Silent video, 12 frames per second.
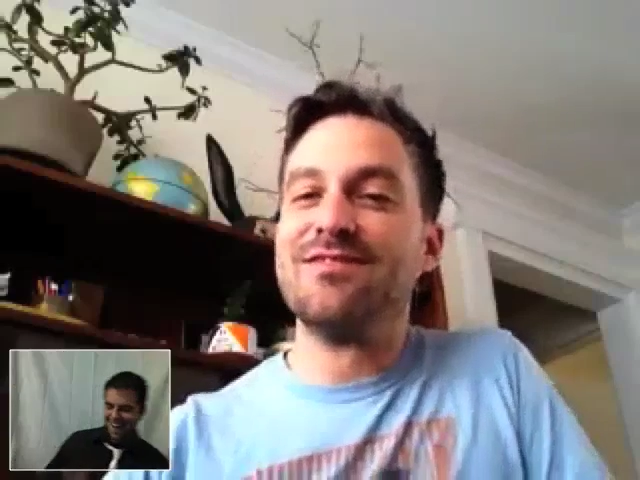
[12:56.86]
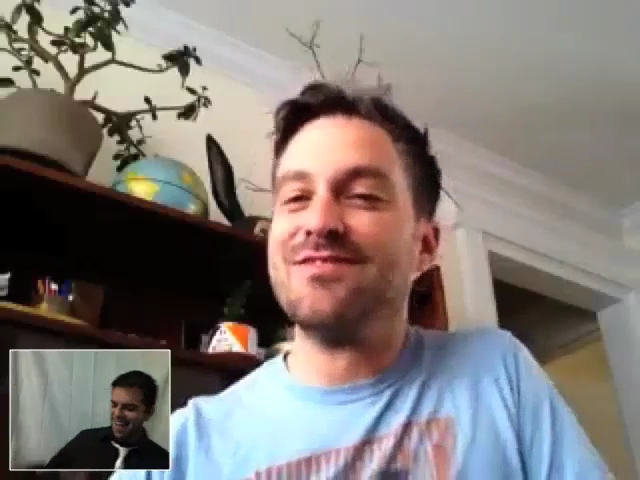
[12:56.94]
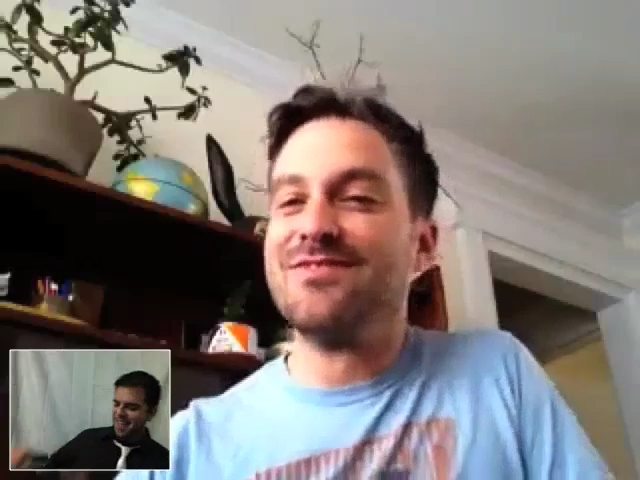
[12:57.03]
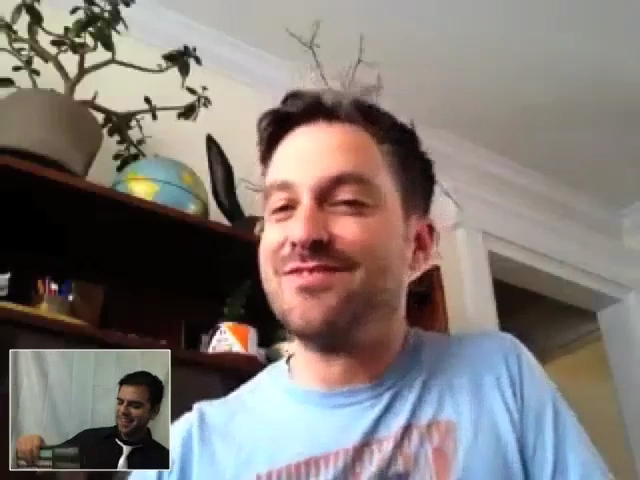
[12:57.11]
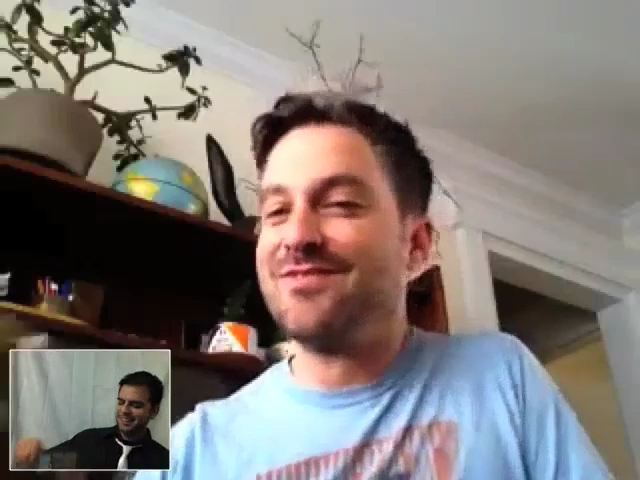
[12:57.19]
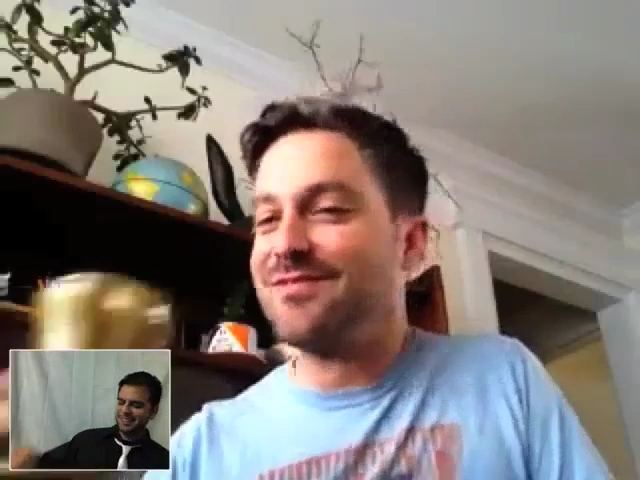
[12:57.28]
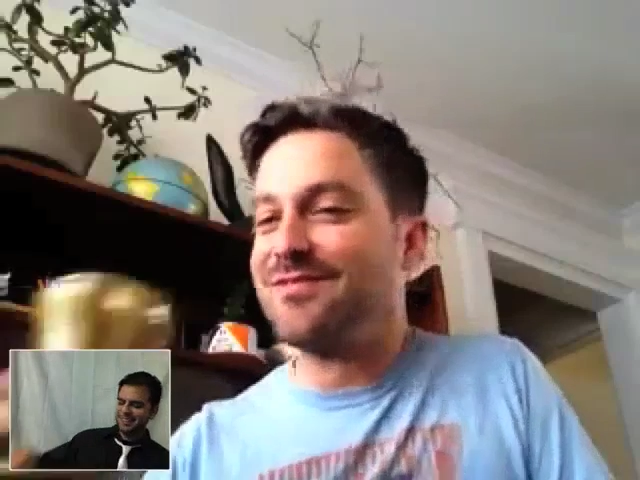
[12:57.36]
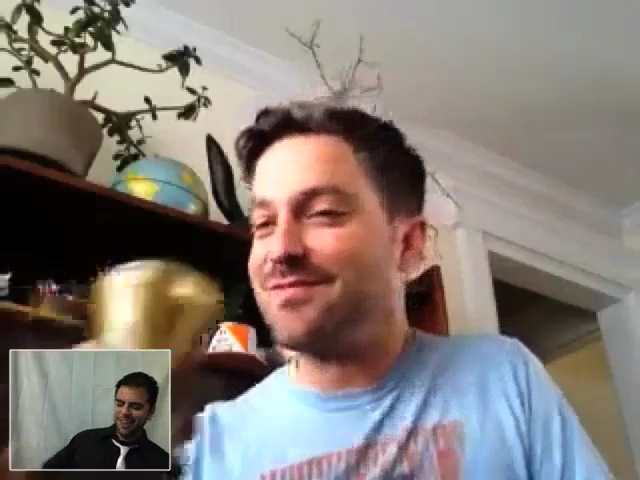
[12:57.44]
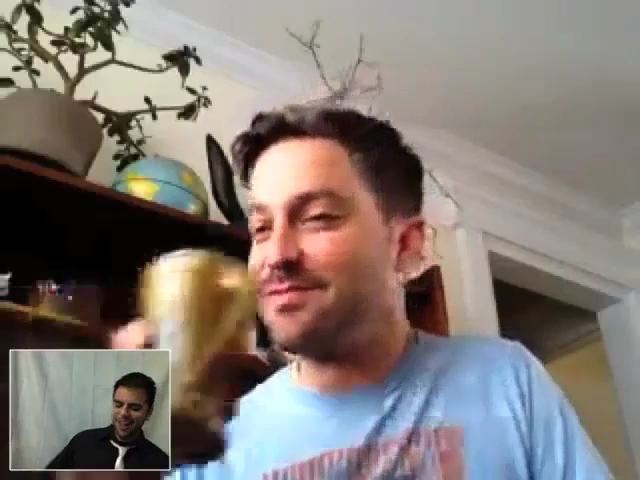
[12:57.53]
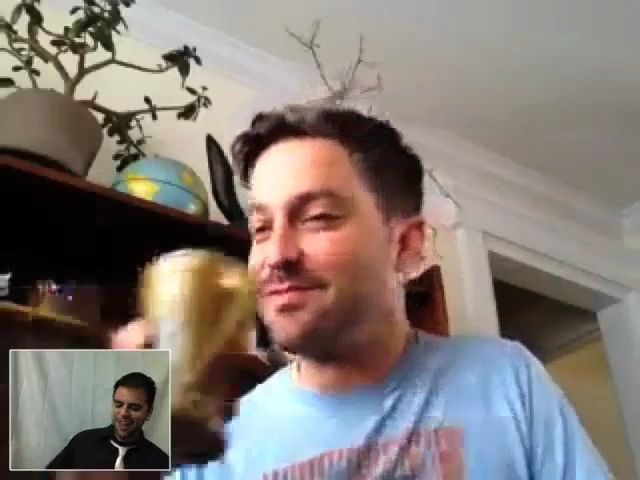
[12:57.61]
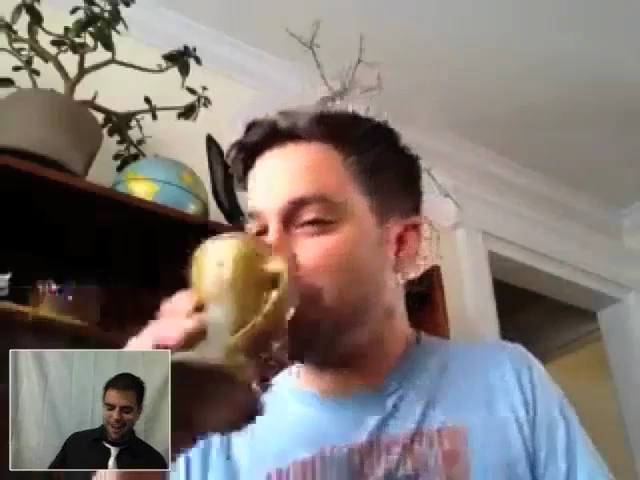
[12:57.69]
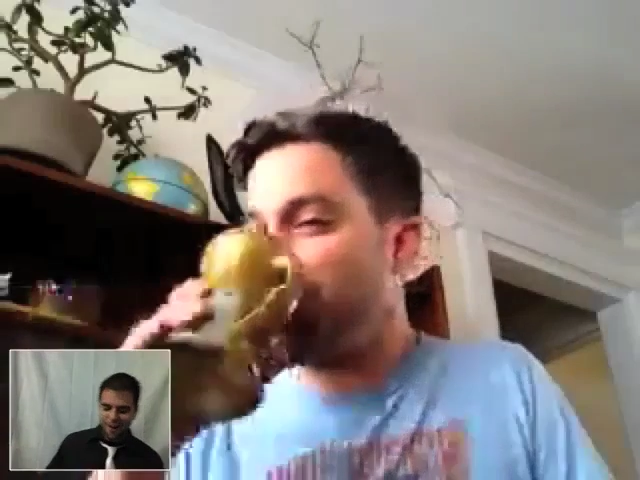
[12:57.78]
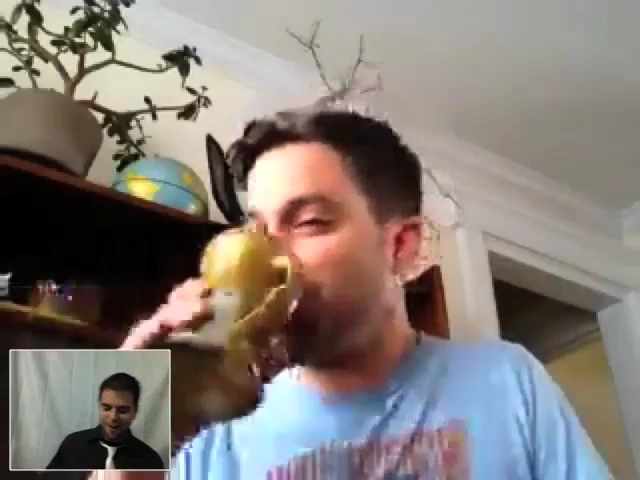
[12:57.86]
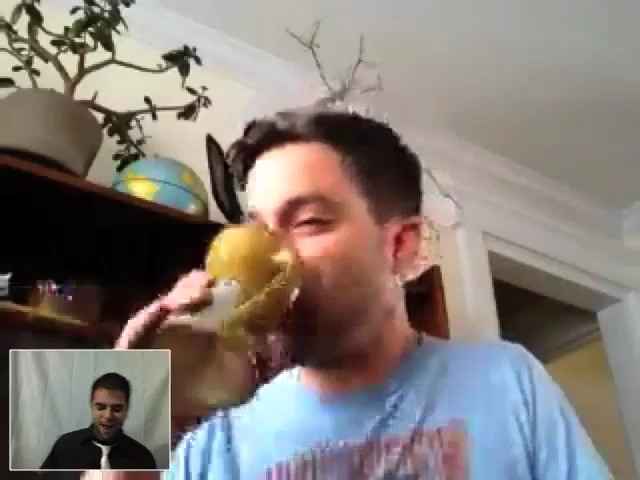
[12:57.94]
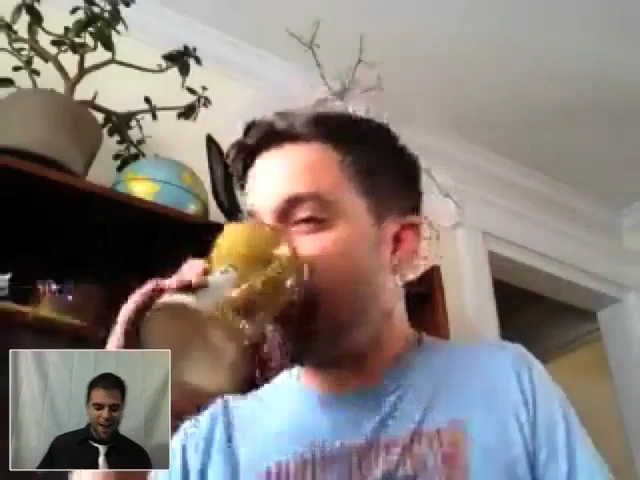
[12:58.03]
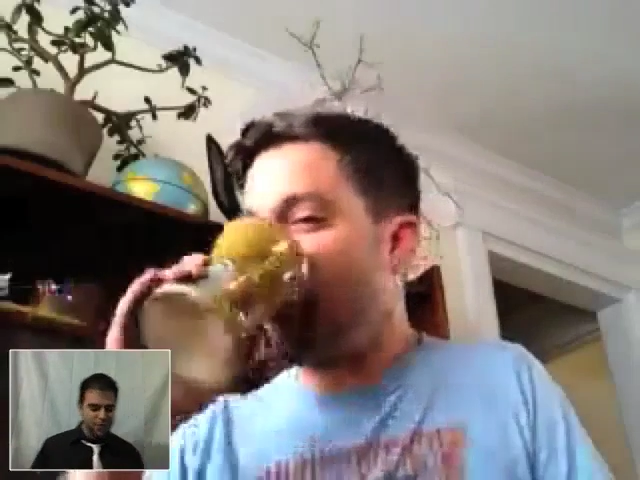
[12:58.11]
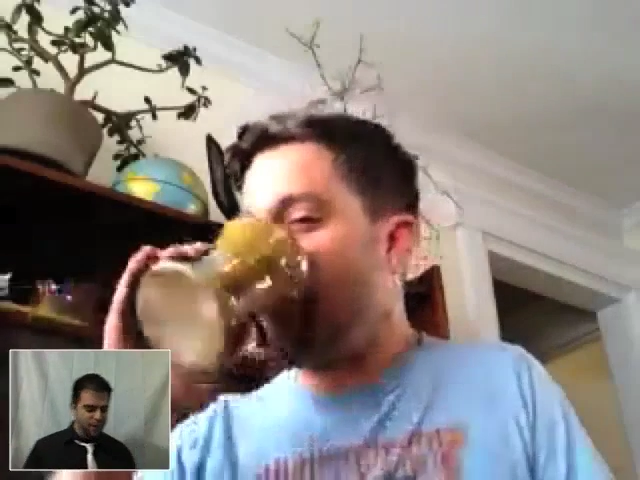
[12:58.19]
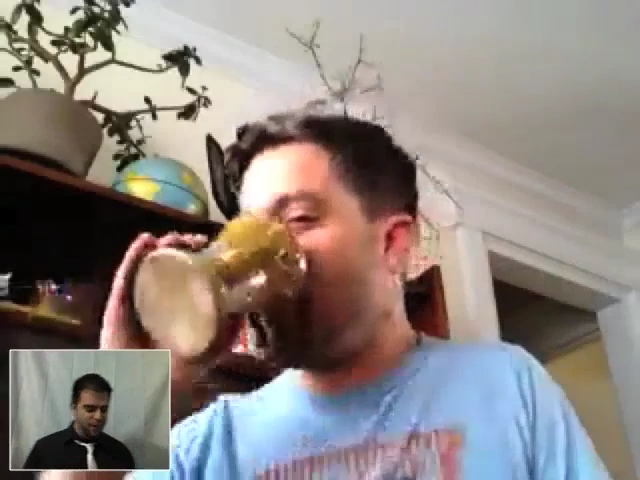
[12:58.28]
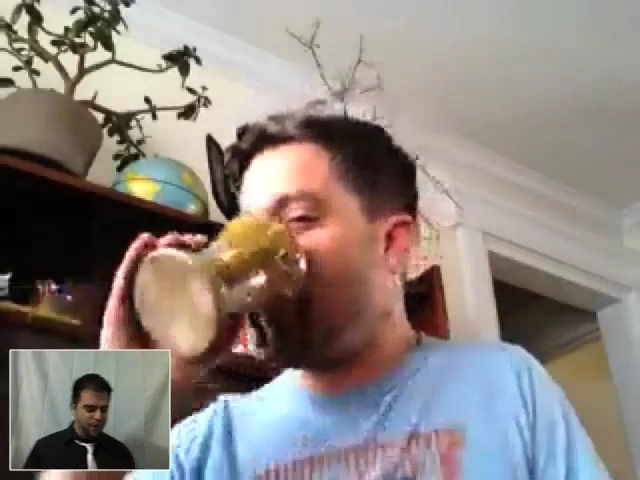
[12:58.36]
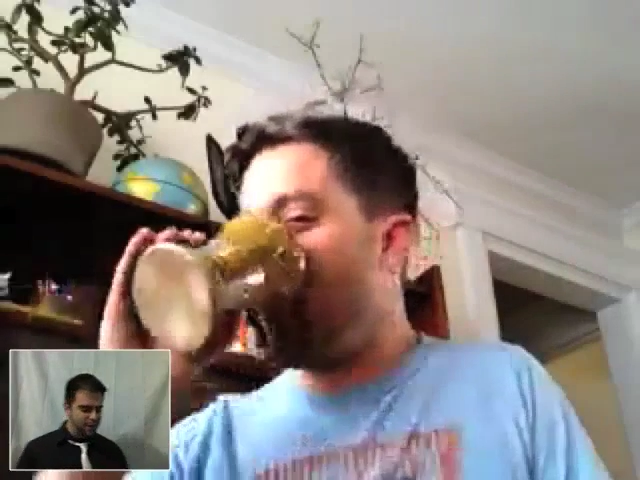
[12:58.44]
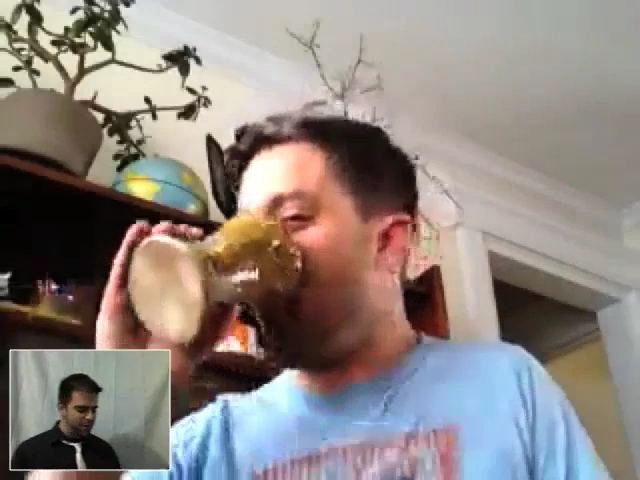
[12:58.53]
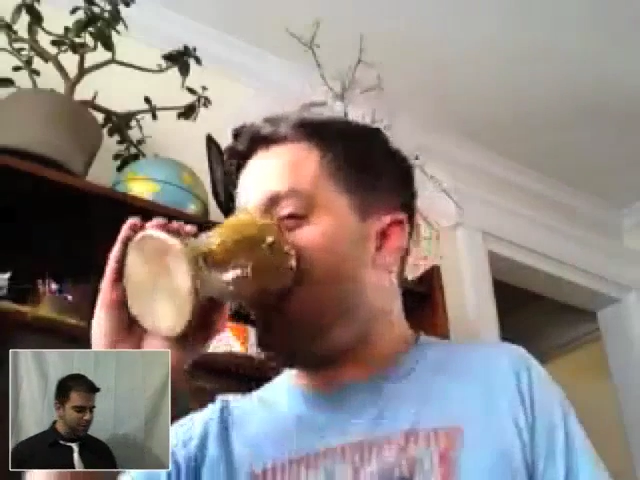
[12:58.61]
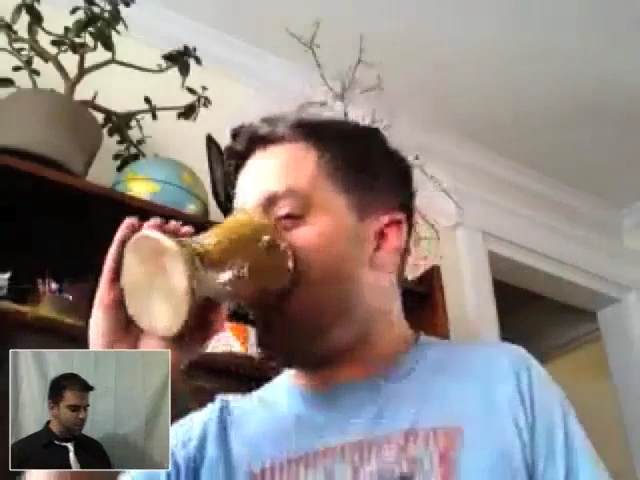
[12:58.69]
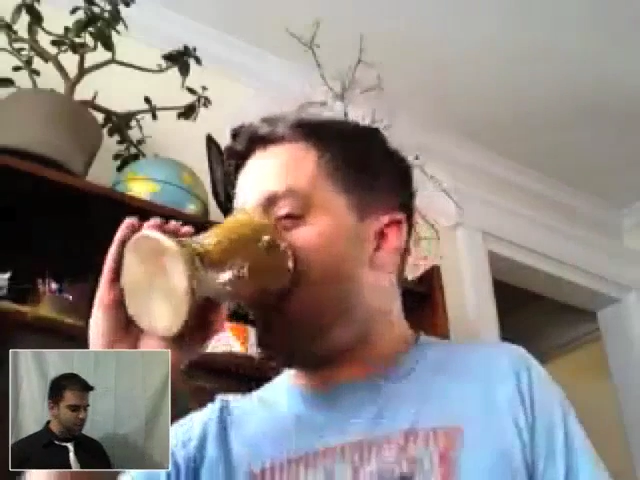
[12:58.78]
Thanks a lot. Now I have your
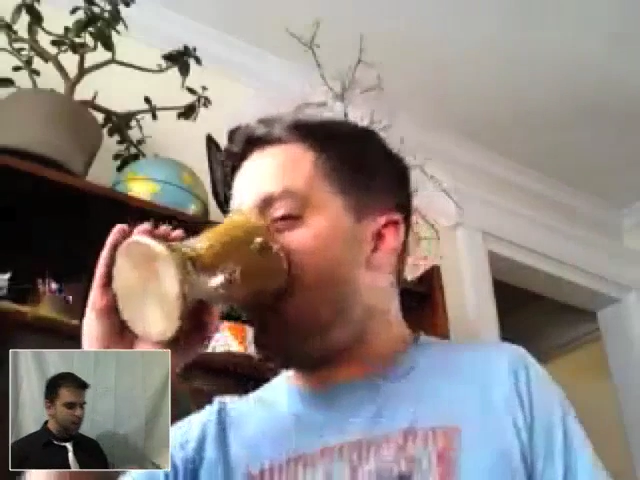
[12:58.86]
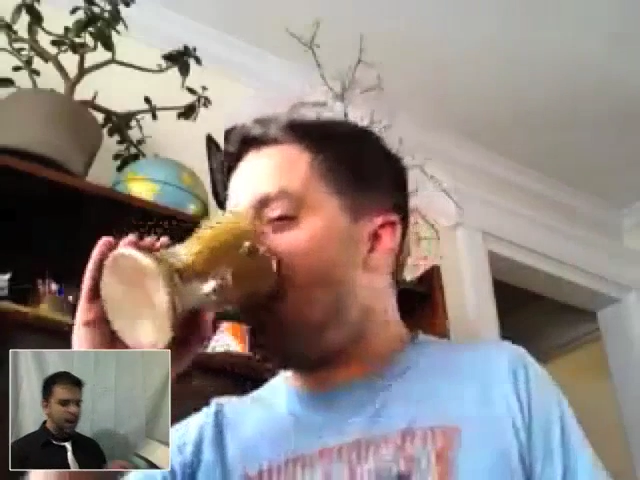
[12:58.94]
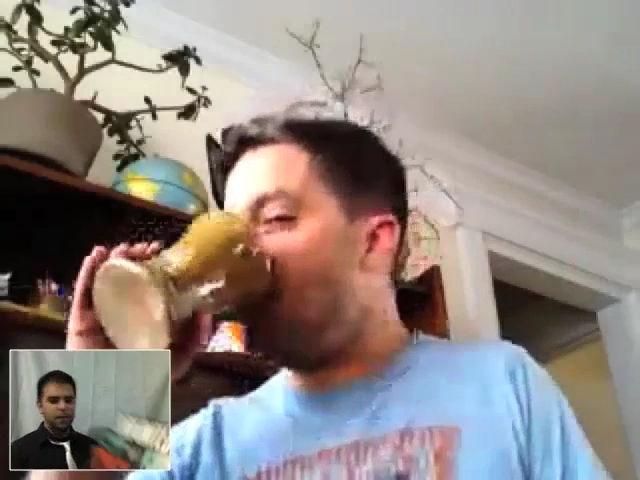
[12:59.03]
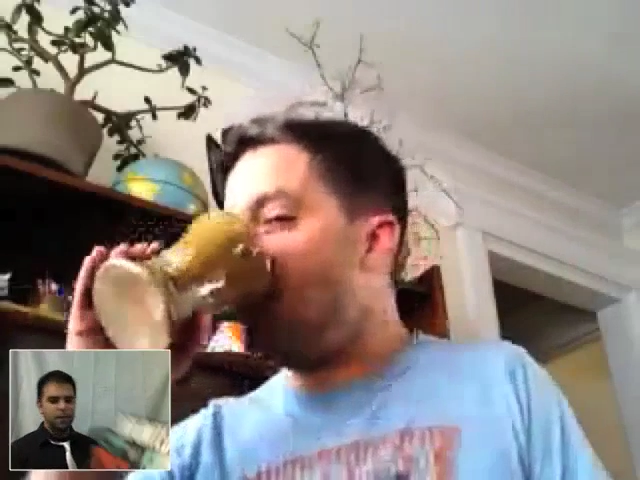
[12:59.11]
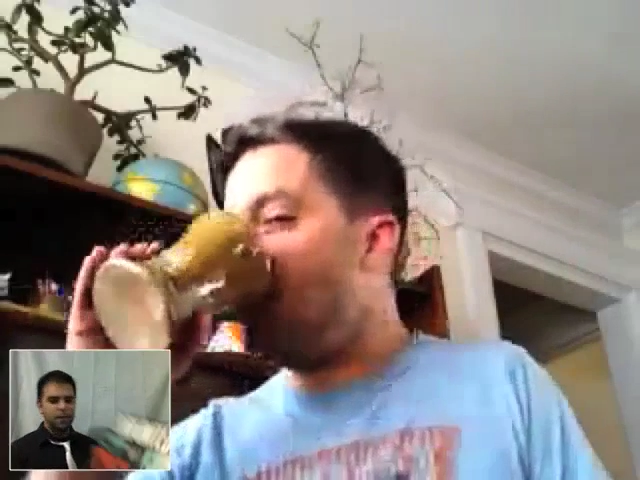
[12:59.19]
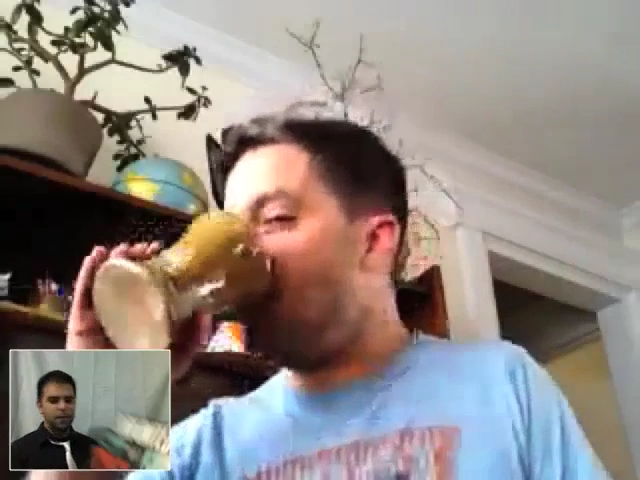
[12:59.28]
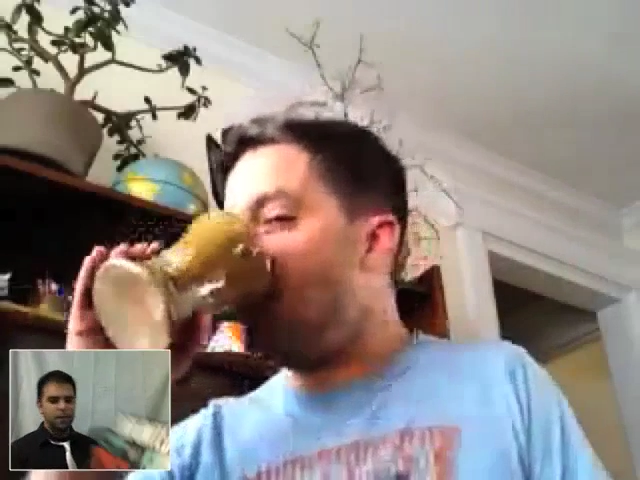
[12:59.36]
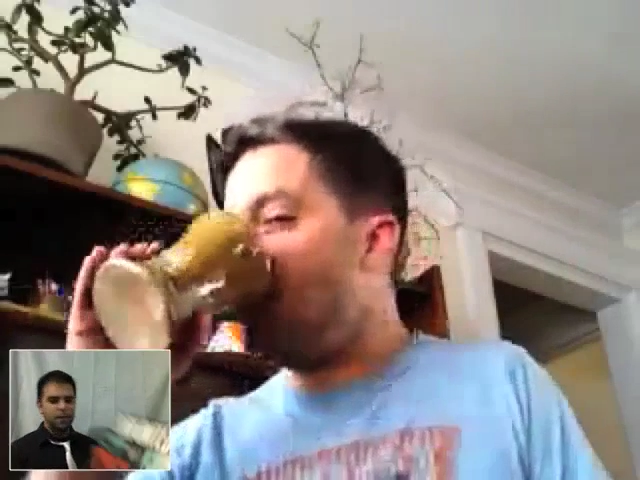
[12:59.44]
new album,